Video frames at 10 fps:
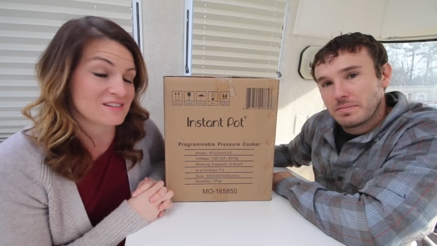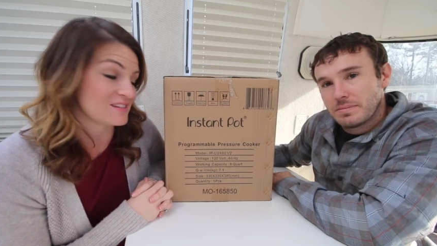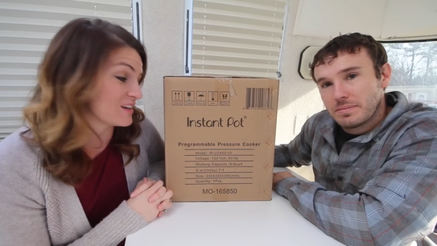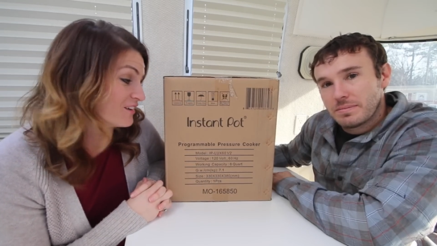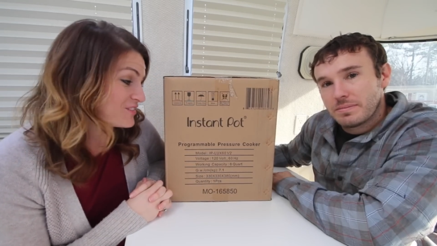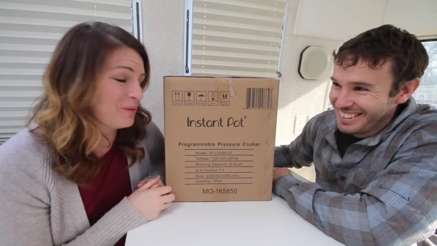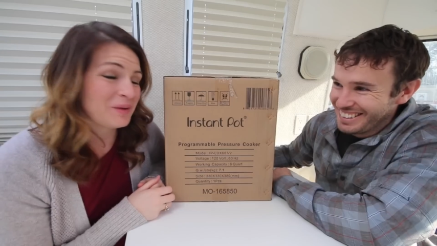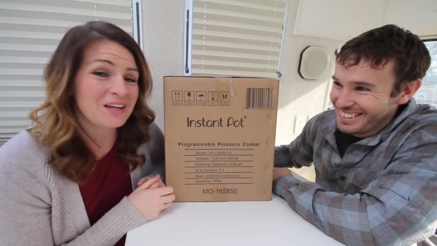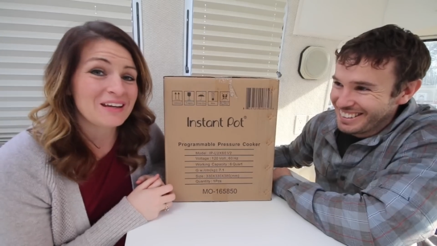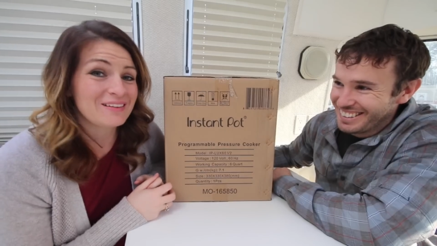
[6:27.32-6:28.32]
Speaker 1: and stuff. I
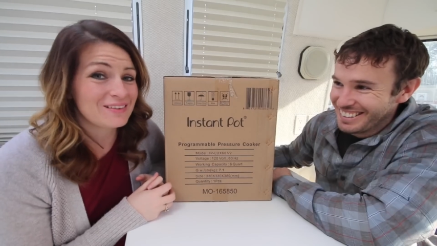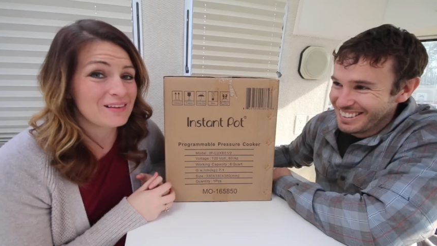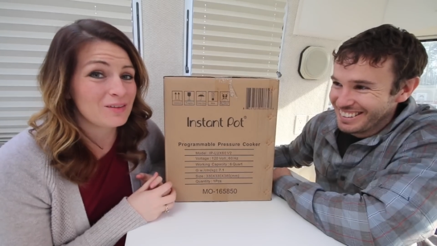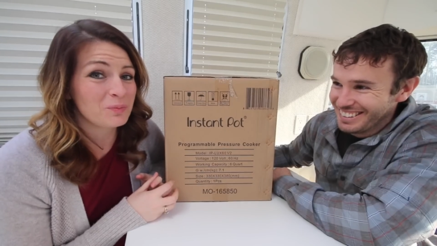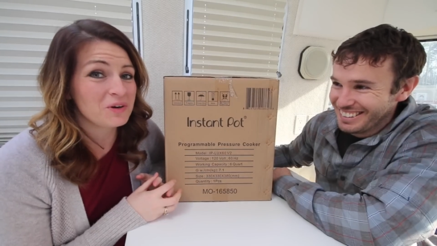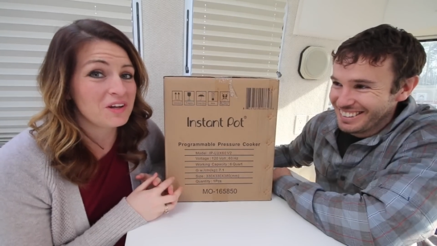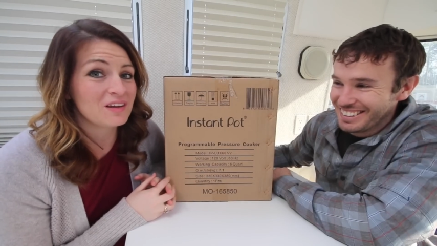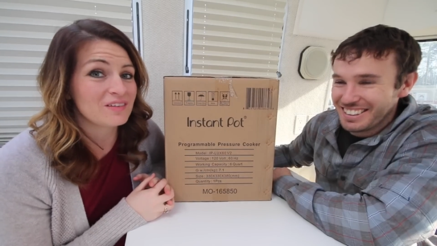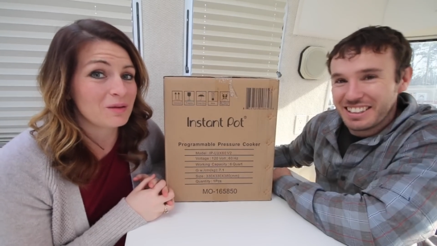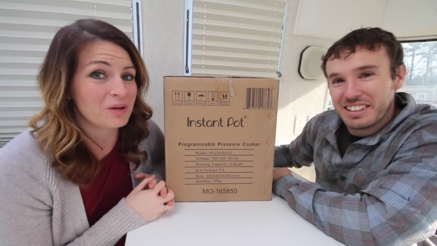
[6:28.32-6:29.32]
mean, it's pretty
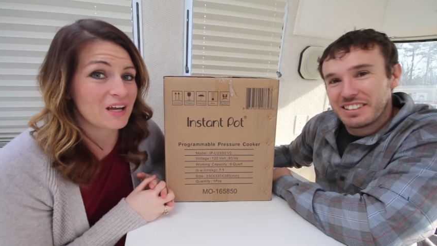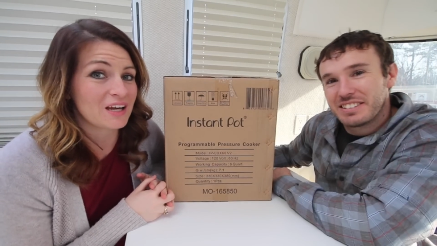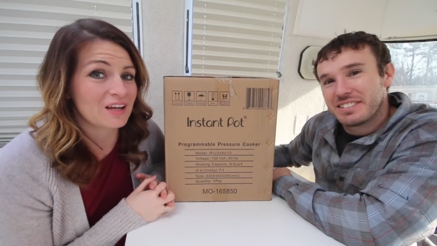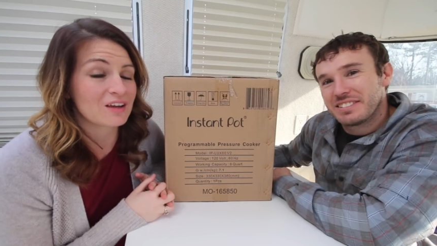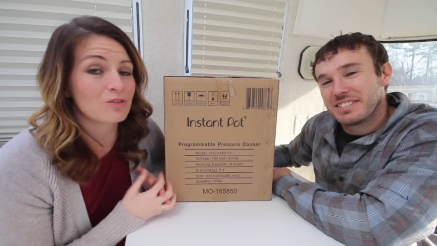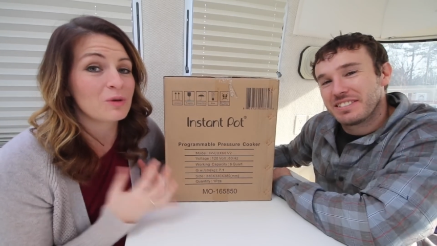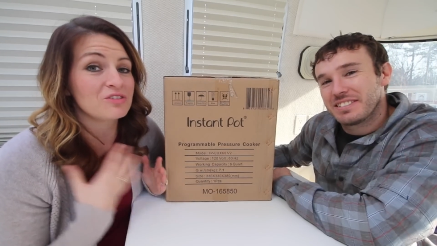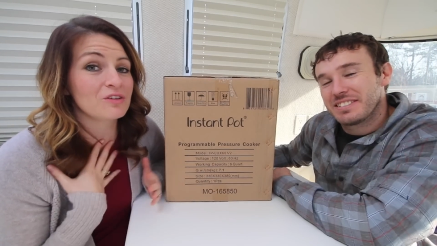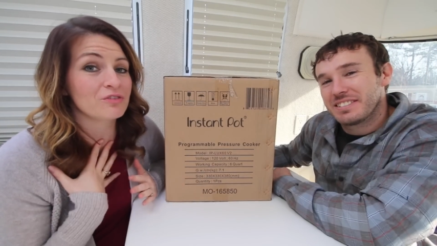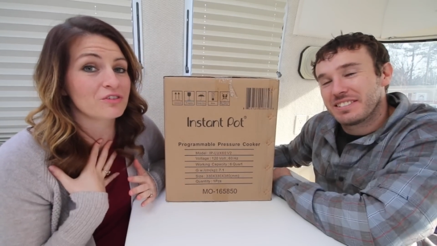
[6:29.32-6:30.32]
intimidating,
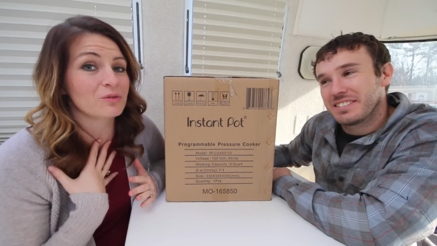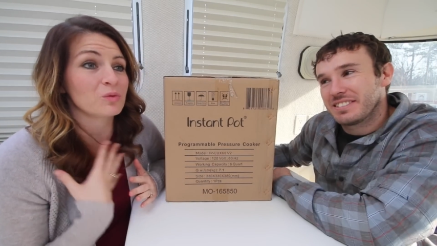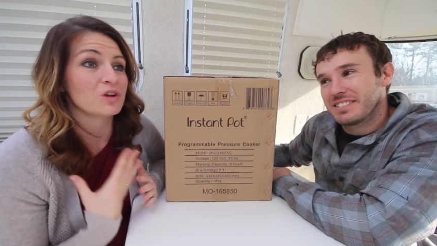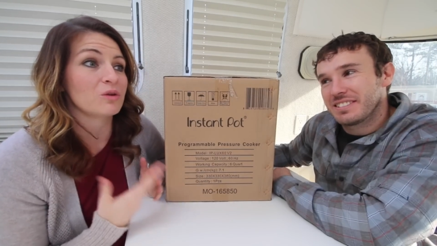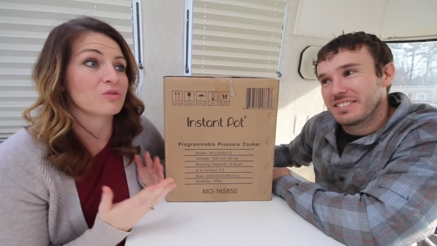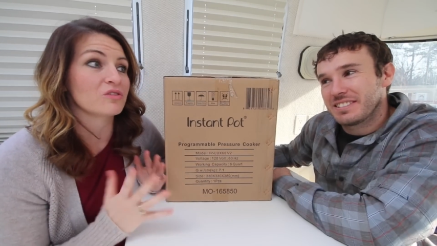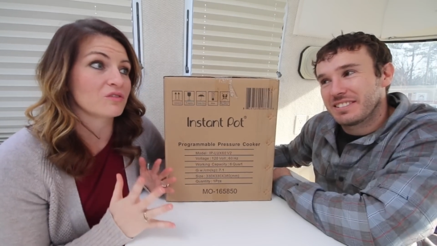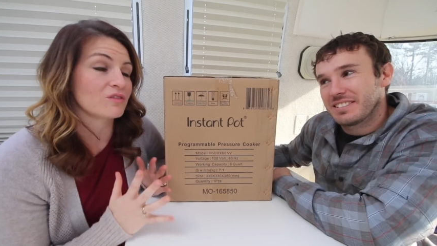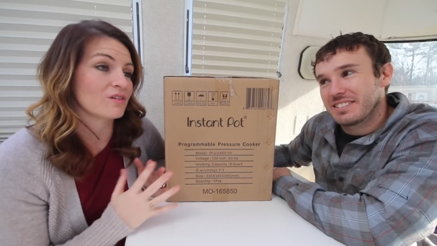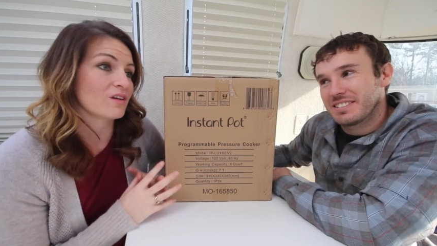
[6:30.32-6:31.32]
especially for someone who's
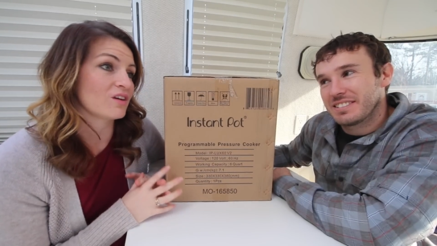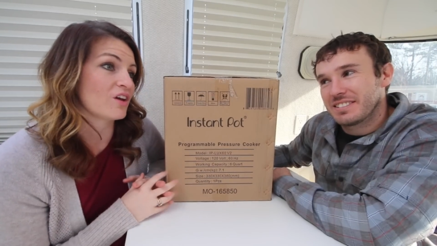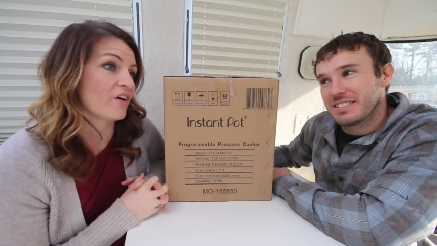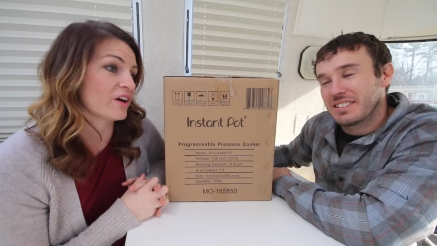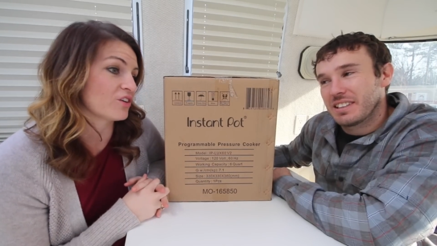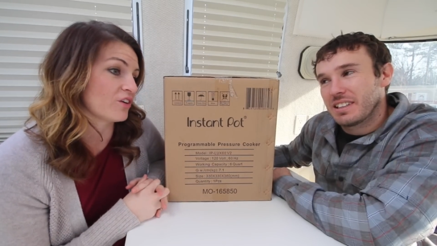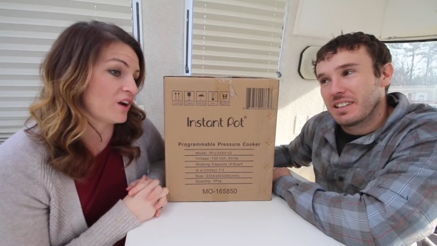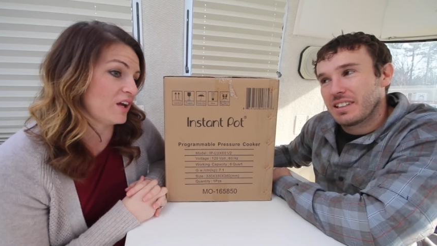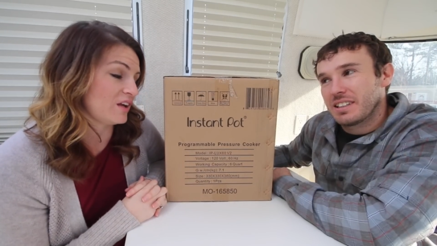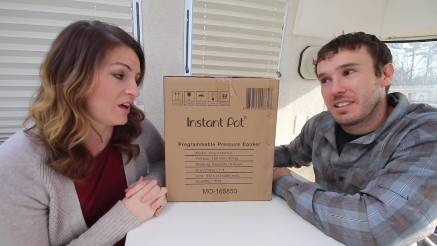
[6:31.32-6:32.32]
not
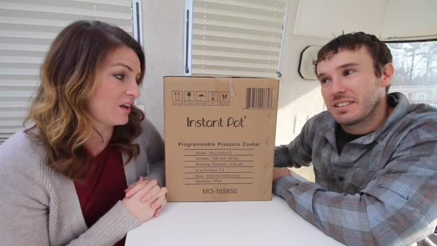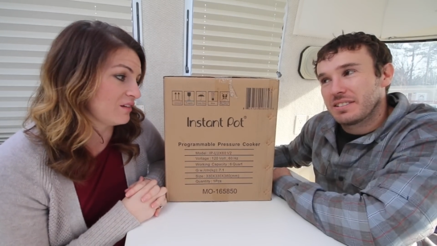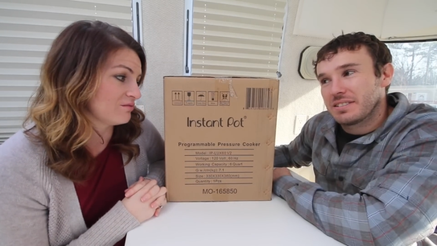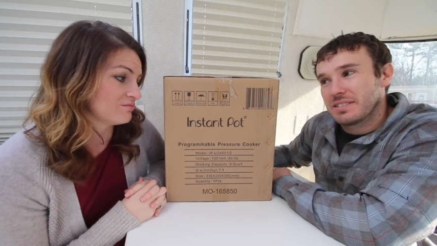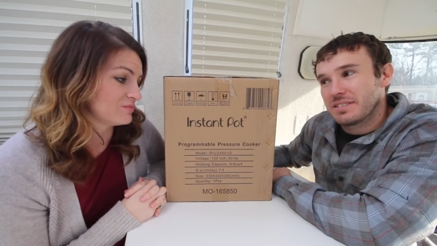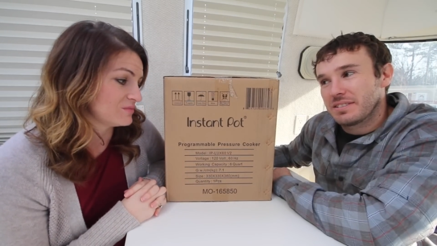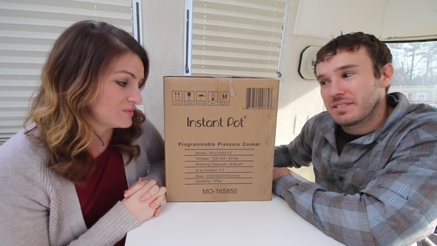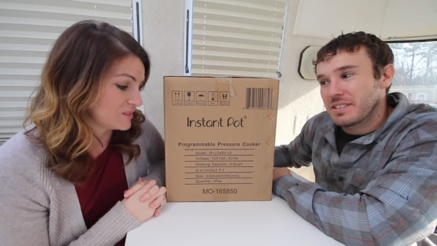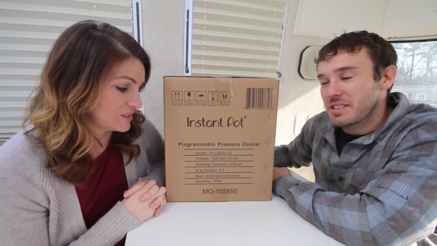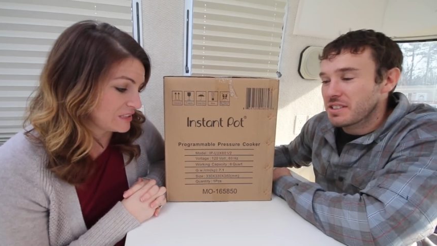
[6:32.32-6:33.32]
great at...
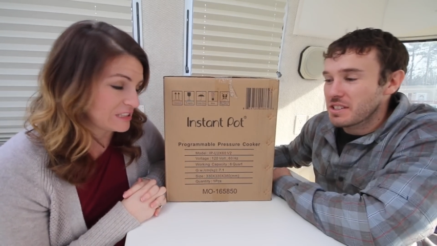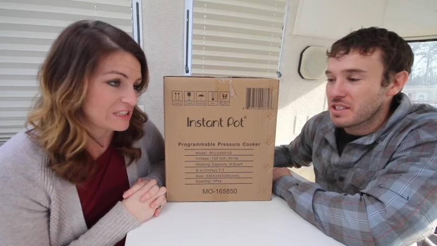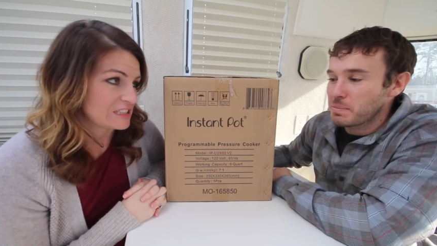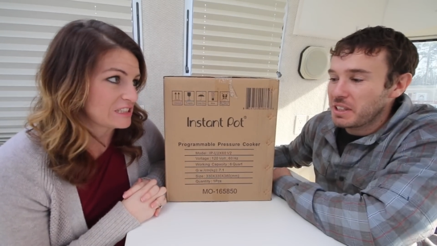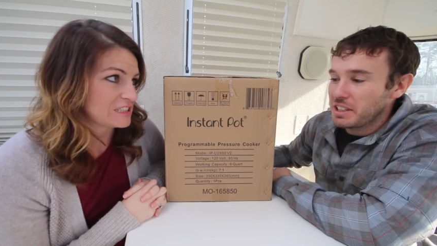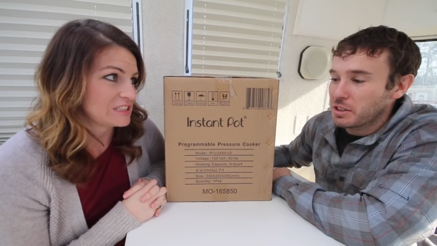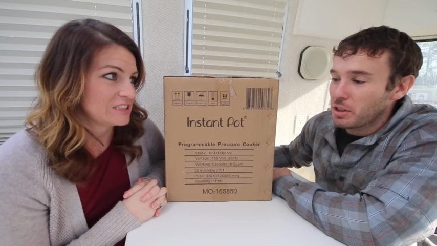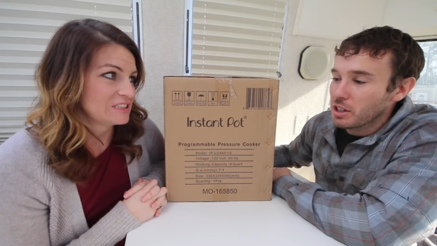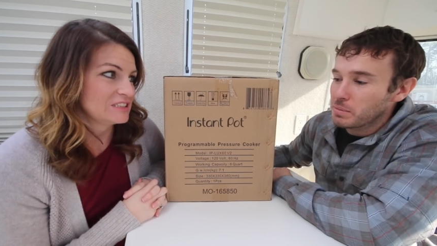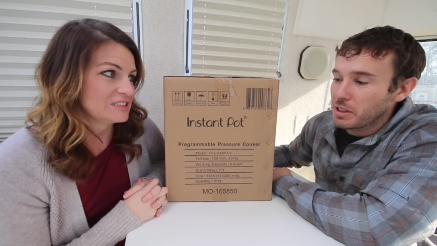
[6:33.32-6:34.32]
Speaker 2: It's just a speedy
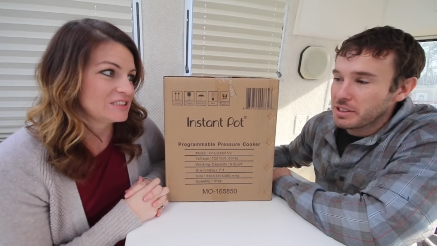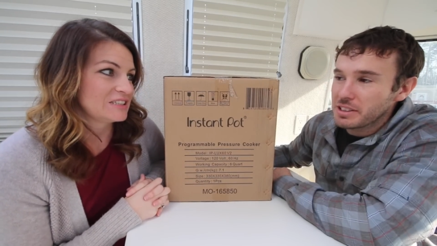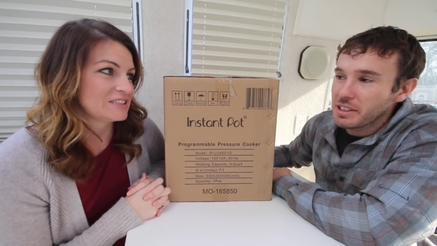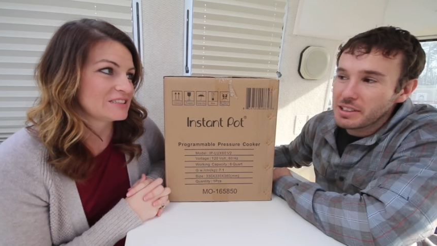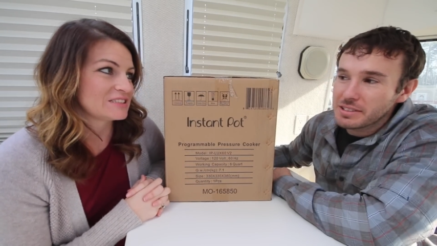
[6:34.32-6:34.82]
crock pot, isn't it?